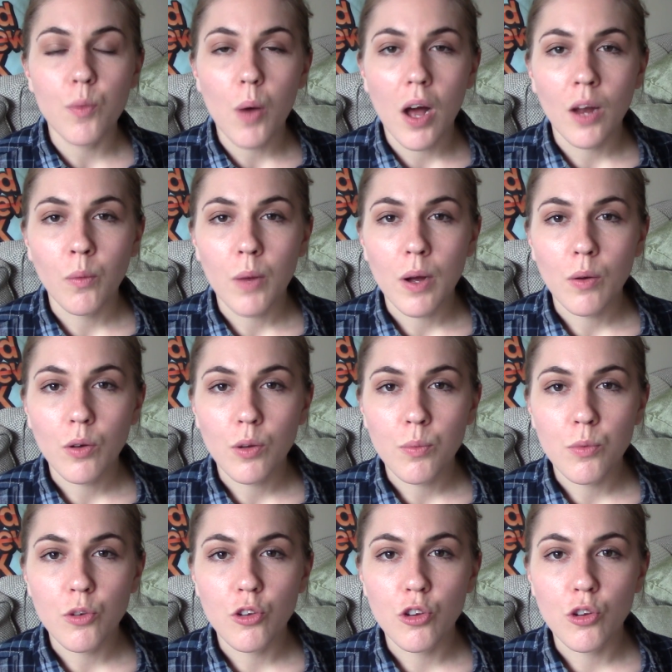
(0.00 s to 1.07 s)
everyone,
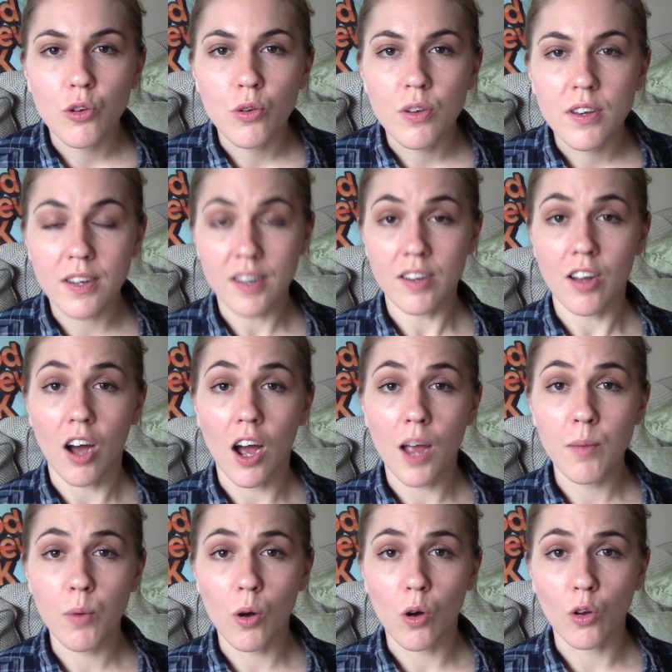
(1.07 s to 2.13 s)
welcome to Tea
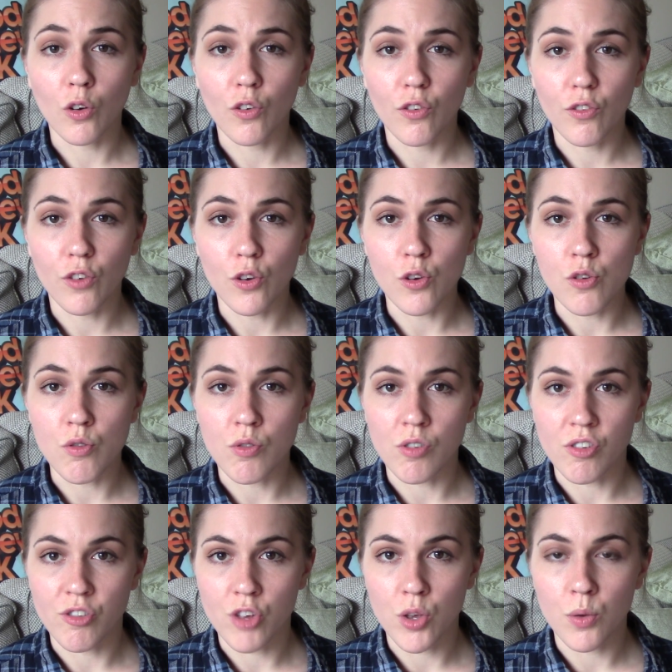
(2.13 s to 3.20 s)
Time on Food
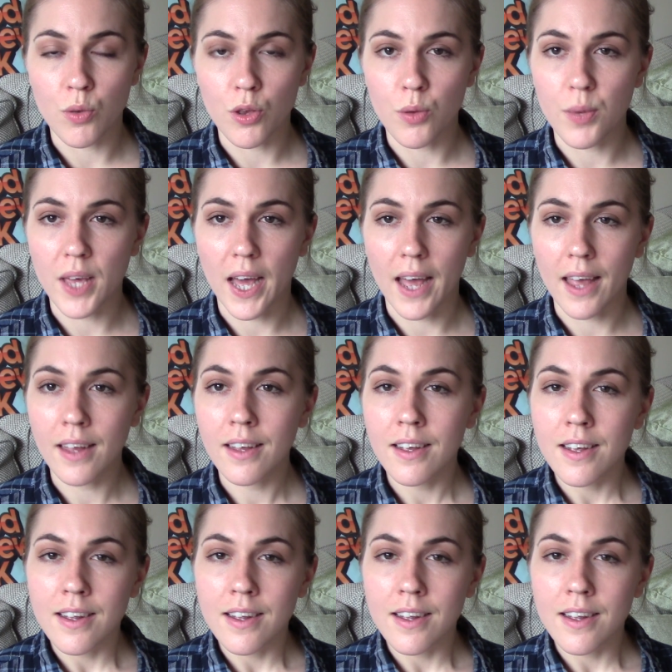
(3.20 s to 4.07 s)
Review UK.